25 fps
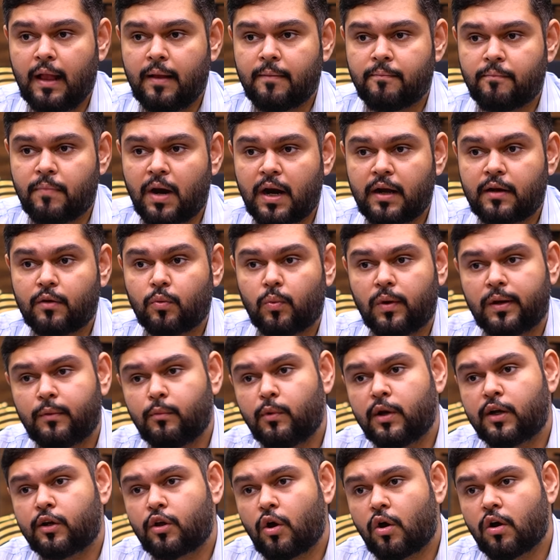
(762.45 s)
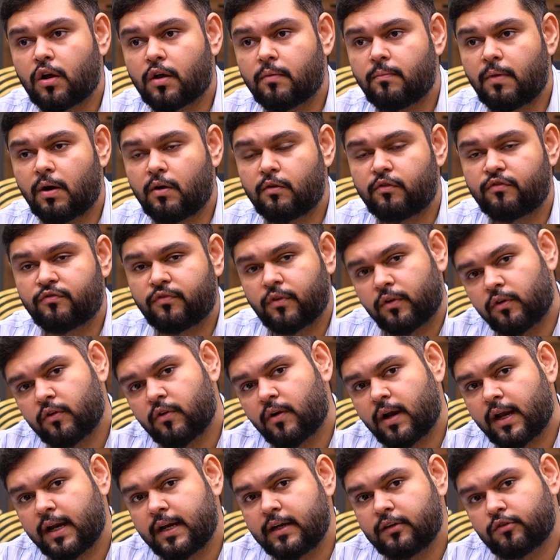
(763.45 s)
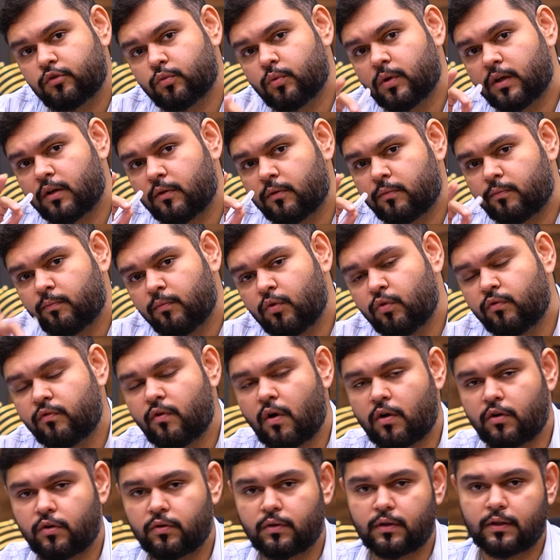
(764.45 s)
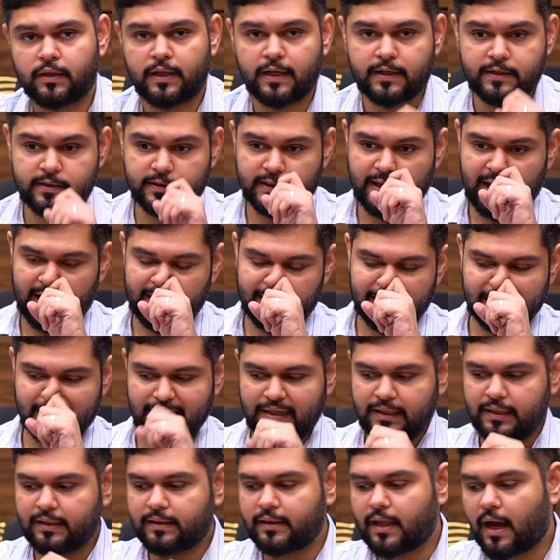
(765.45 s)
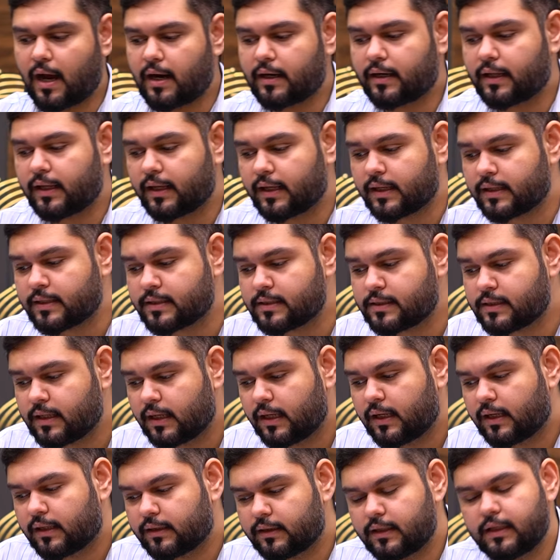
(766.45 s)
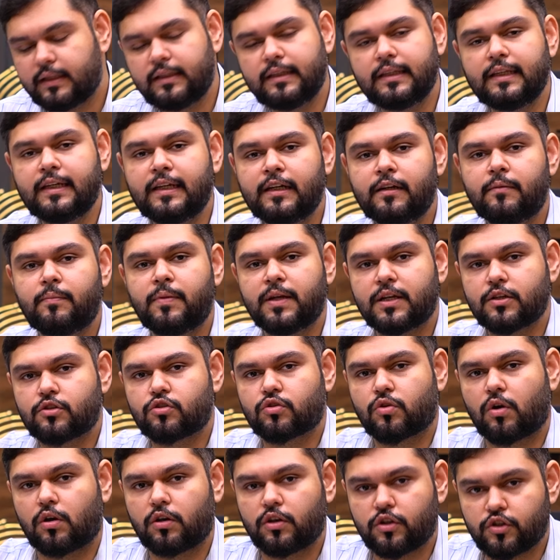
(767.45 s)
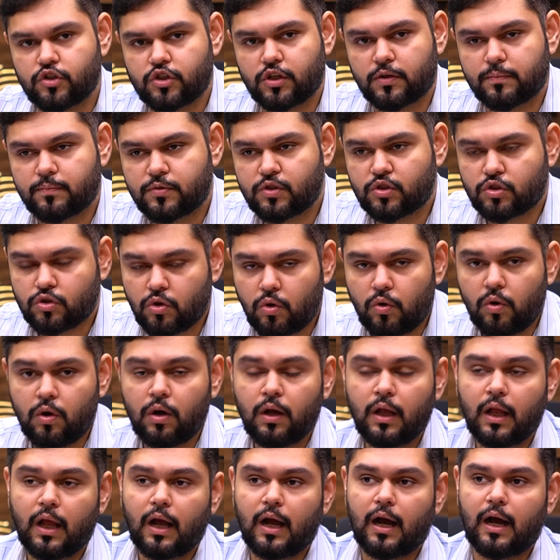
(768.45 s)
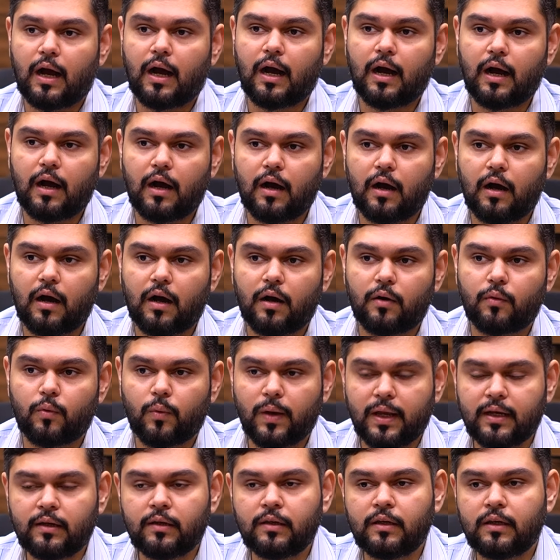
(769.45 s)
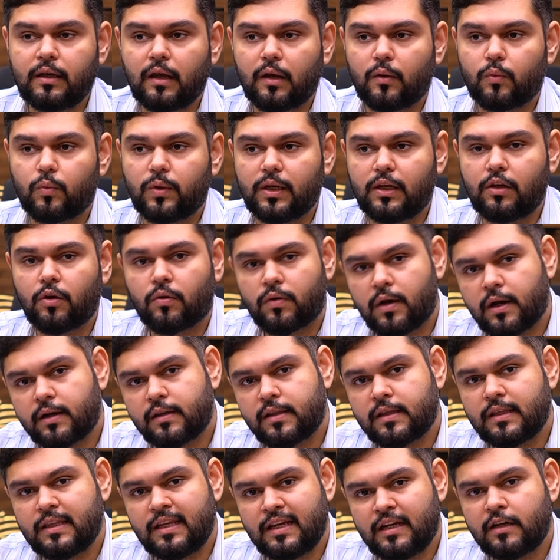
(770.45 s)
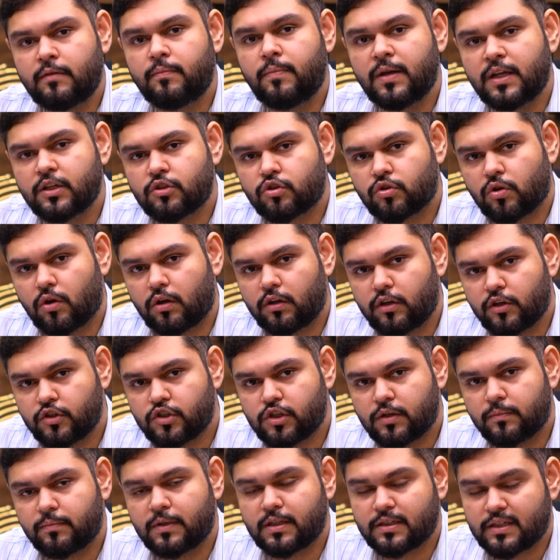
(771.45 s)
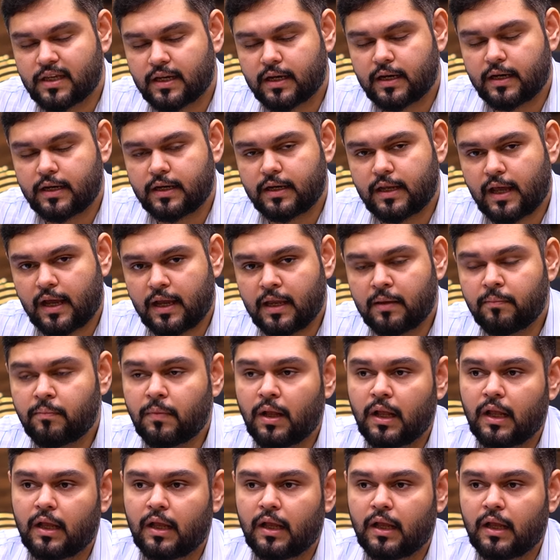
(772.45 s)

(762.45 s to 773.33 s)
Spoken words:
But when we talk about full rides, we'll move on to the next category, that is the need-based scholarships. So when we look at the need-based scholarship, the second type,